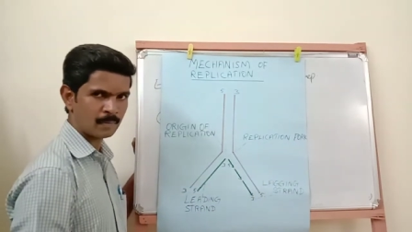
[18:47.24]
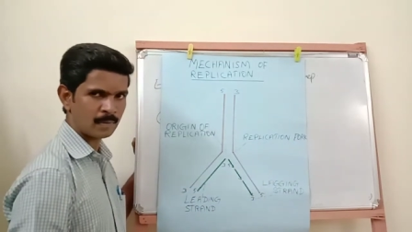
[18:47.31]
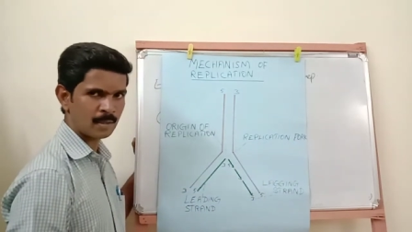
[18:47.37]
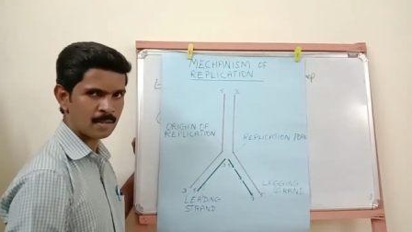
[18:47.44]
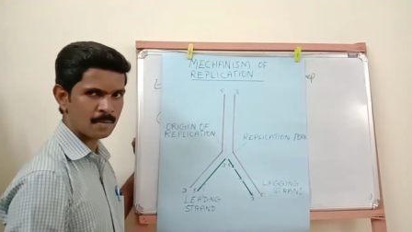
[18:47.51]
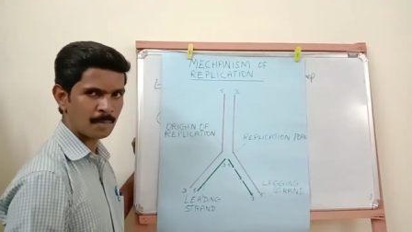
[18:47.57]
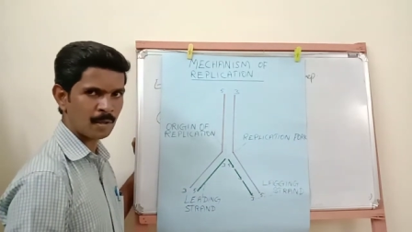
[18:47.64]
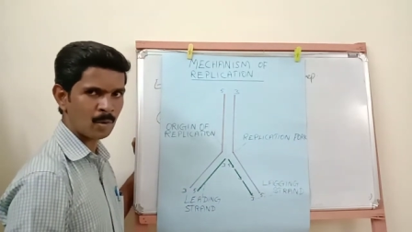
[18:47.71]
The
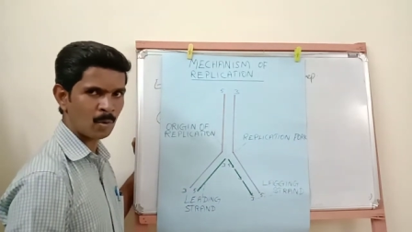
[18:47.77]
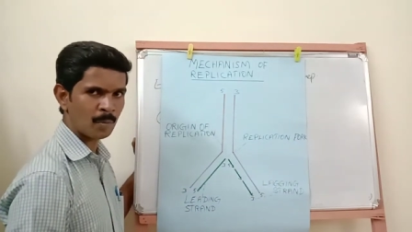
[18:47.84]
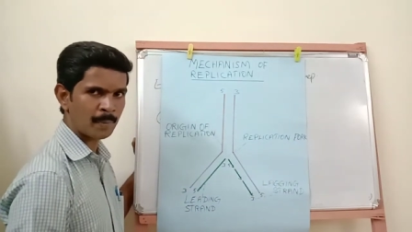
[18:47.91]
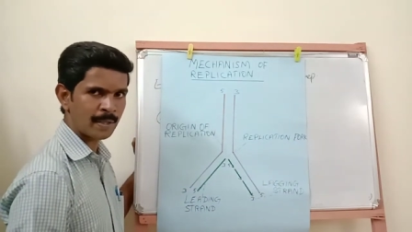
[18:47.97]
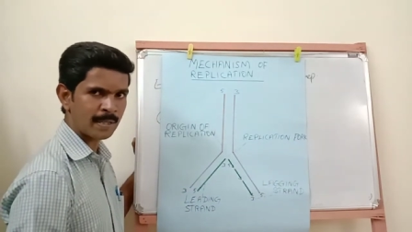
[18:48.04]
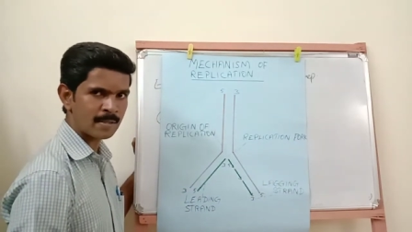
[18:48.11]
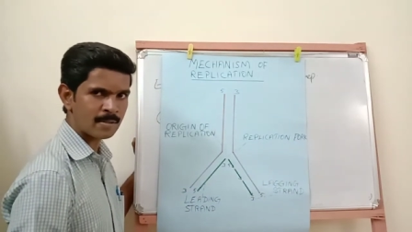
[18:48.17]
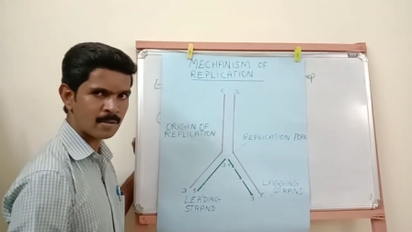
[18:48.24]
small
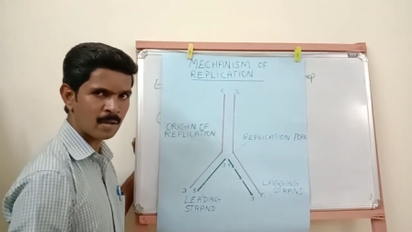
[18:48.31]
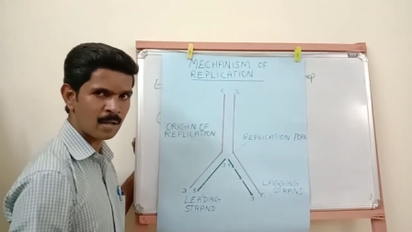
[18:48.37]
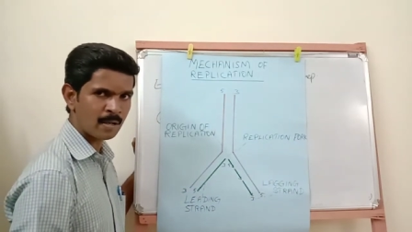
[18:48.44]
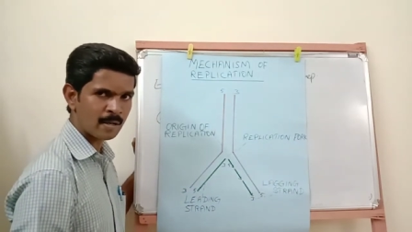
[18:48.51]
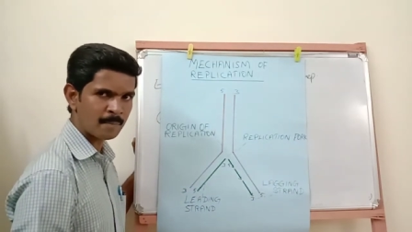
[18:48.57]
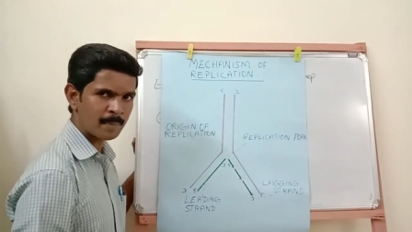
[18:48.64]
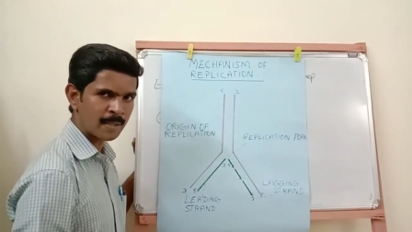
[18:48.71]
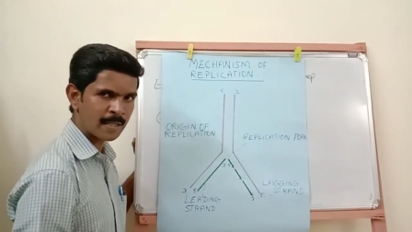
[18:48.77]
opening is called
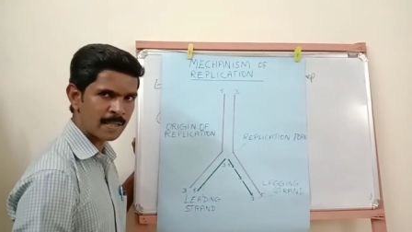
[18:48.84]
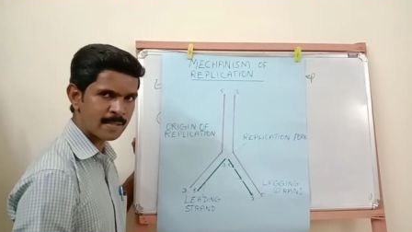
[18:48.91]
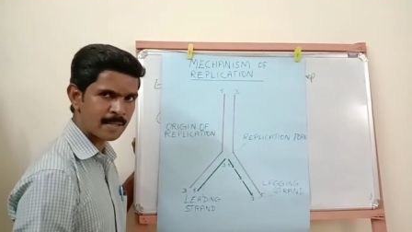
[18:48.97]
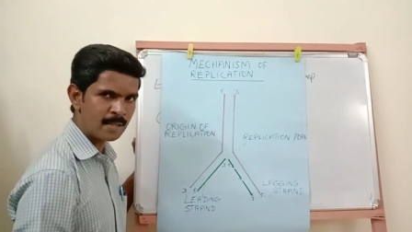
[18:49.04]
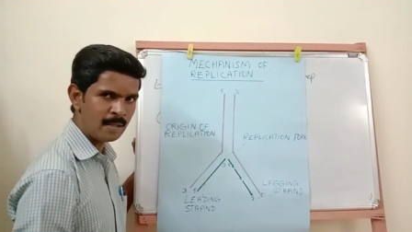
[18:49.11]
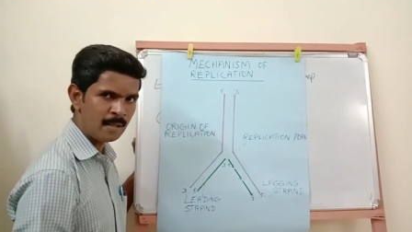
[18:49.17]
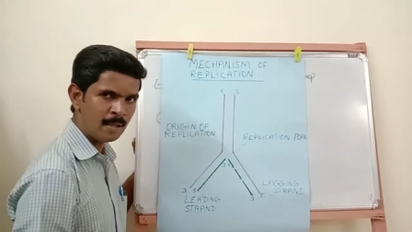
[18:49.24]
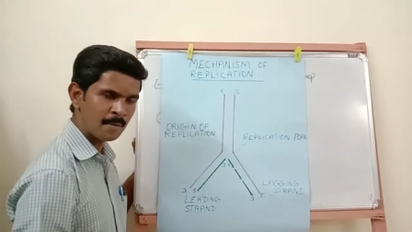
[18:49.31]

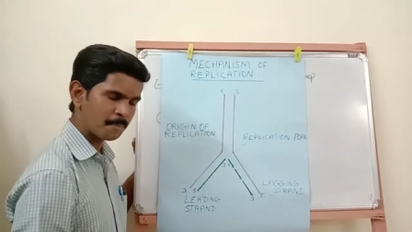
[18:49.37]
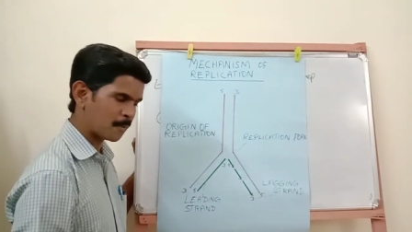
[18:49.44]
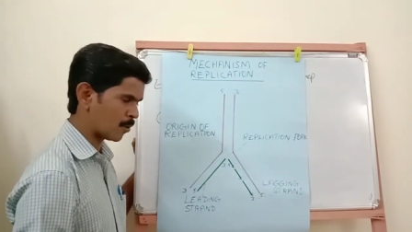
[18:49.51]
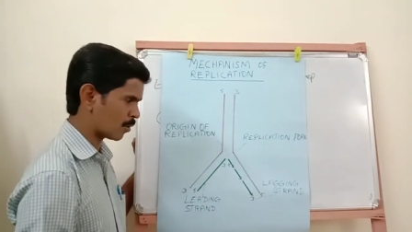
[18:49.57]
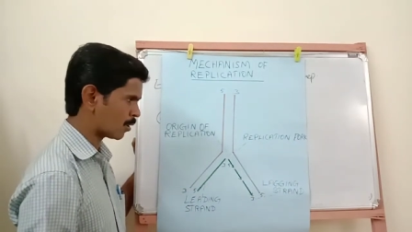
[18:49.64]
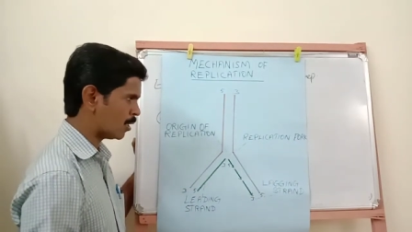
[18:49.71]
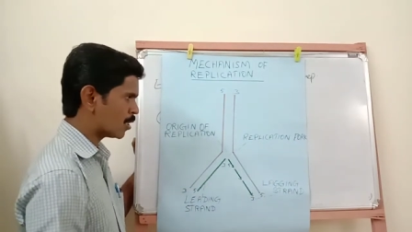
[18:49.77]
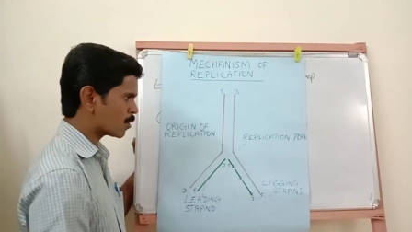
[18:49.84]
replication fork.